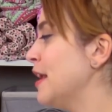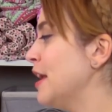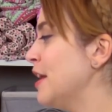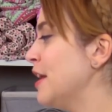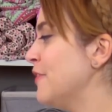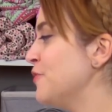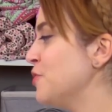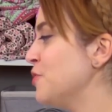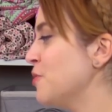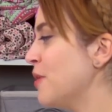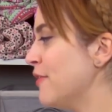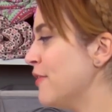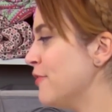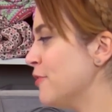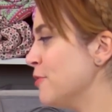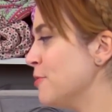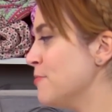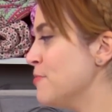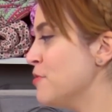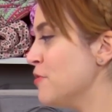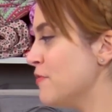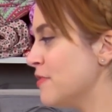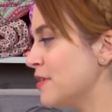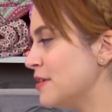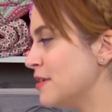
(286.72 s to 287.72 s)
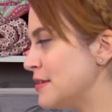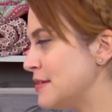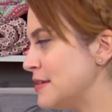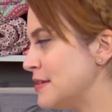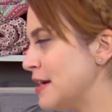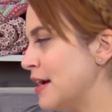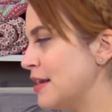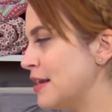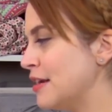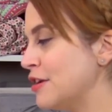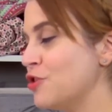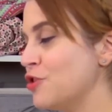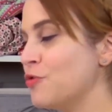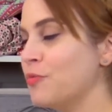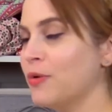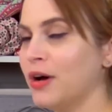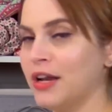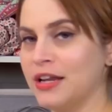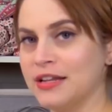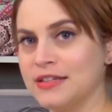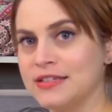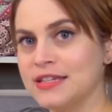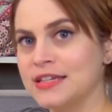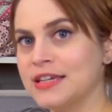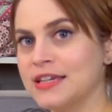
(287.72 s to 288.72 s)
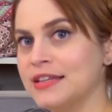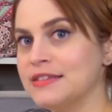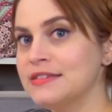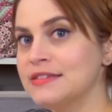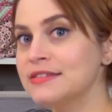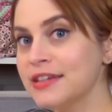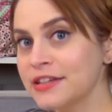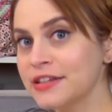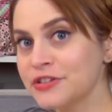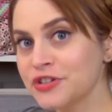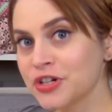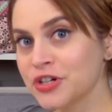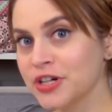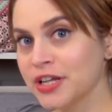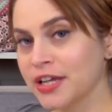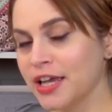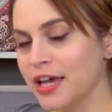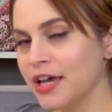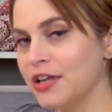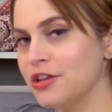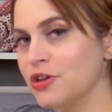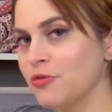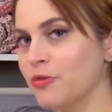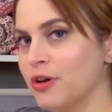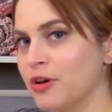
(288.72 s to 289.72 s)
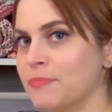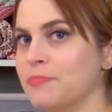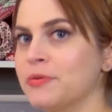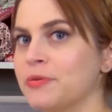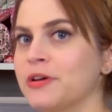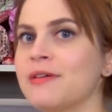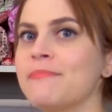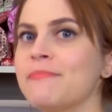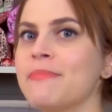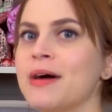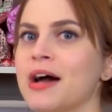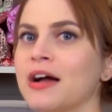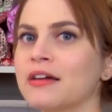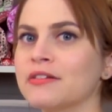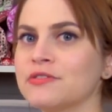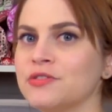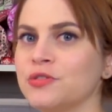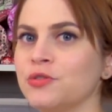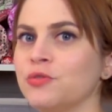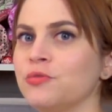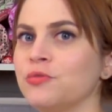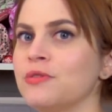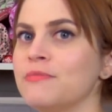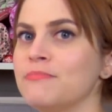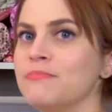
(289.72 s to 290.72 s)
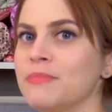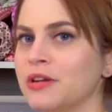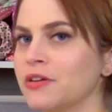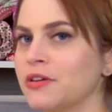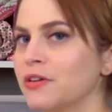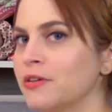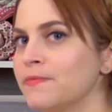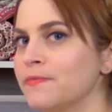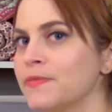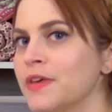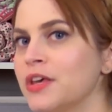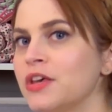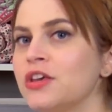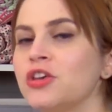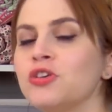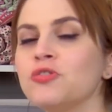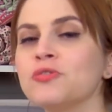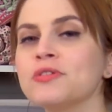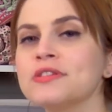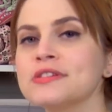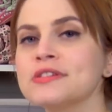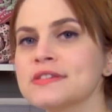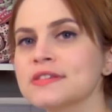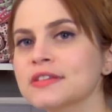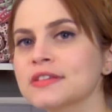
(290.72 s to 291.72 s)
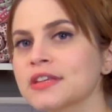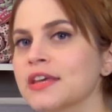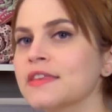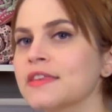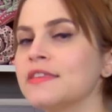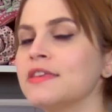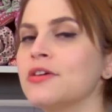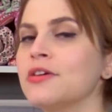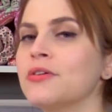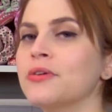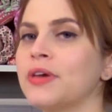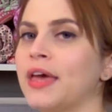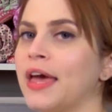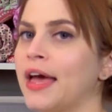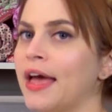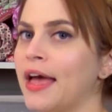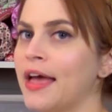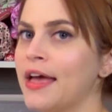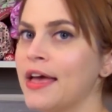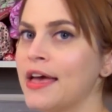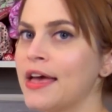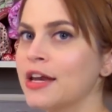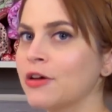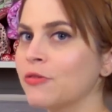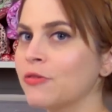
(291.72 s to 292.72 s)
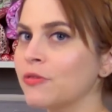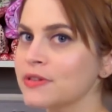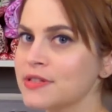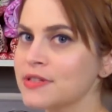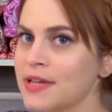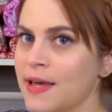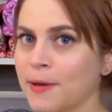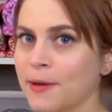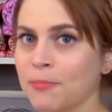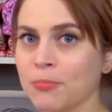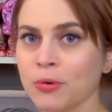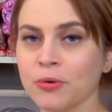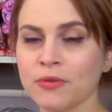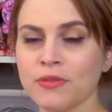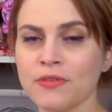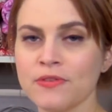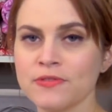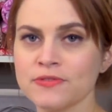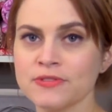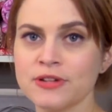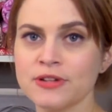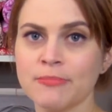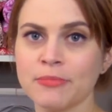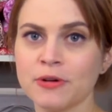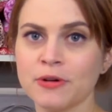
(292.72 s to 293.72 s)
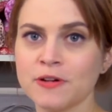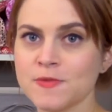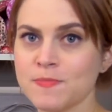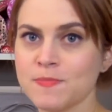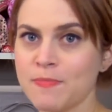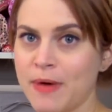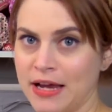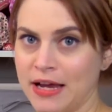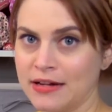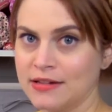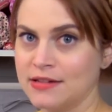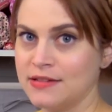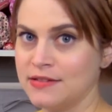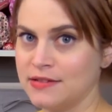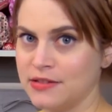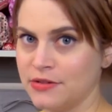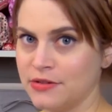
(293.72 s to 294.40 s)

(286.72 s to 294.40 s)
If you ever move the design and you want it to get centered again, you want to put it back to the middle, you can just click the OK and it will take both of those numbers back to